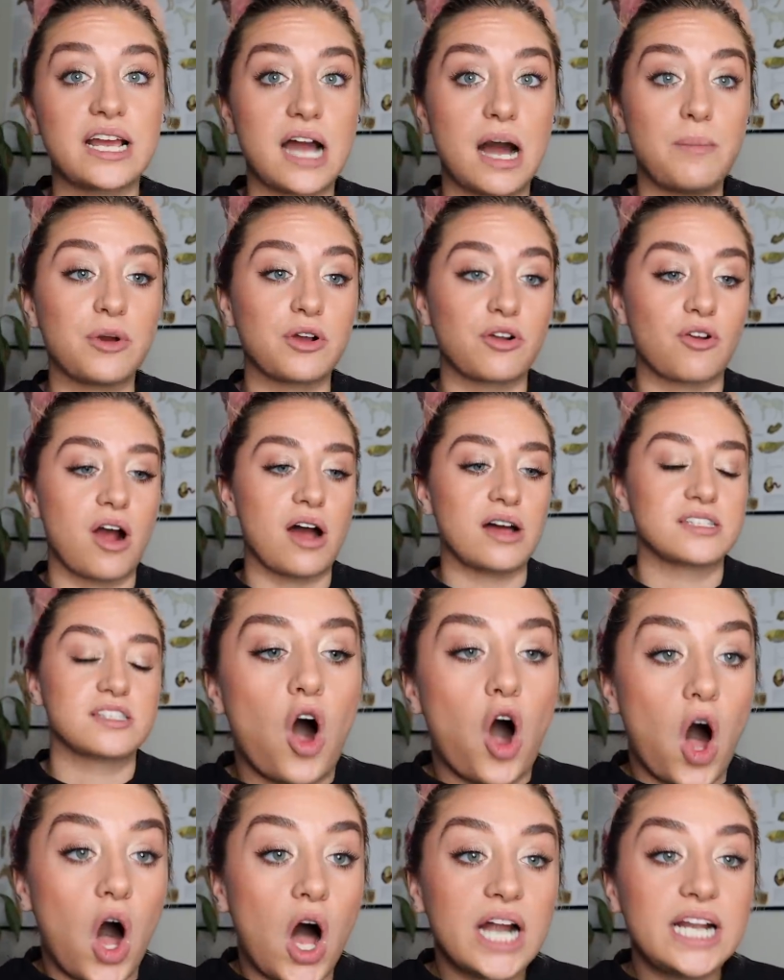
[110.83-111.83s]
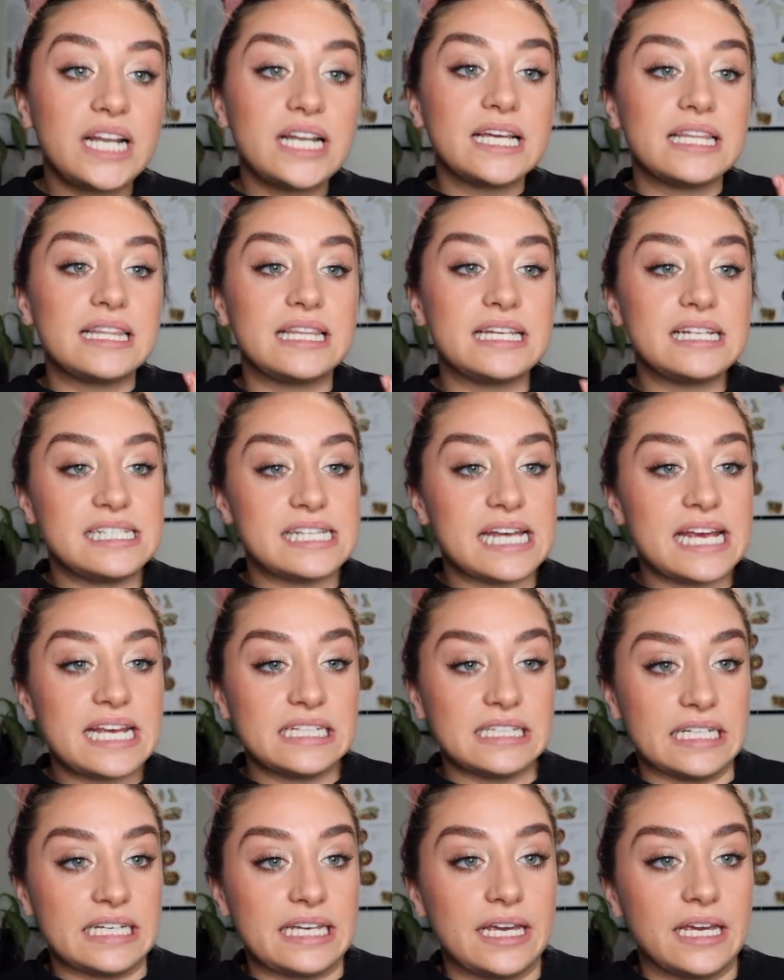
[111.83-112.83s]
come across on the
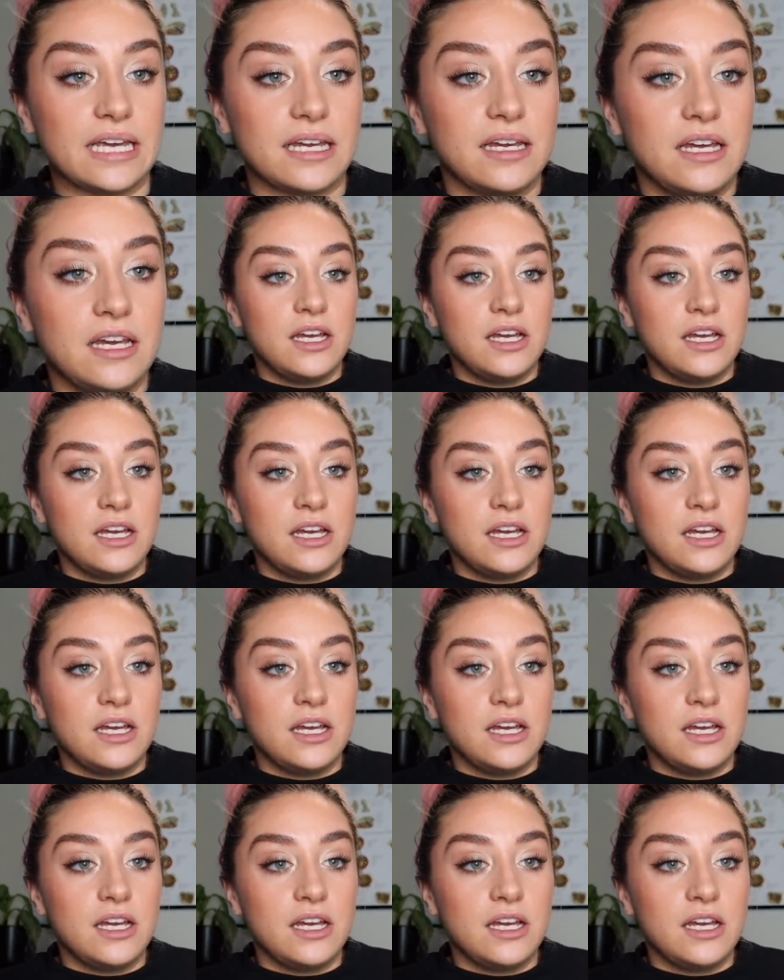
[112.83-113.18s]
daily